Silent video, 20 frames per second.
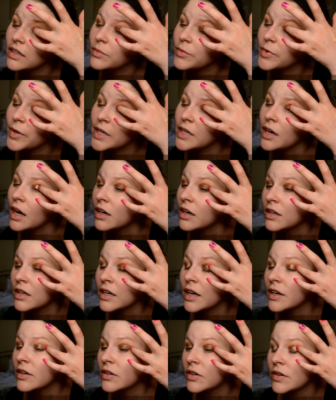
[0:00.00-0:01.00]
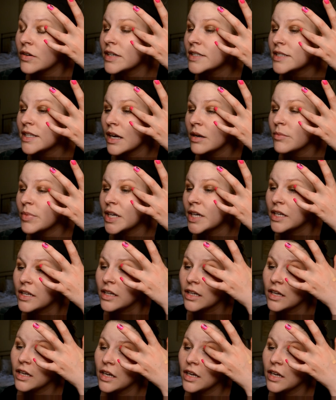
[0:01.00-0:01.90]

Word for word: I mean, my daughter and I will go outside, but he,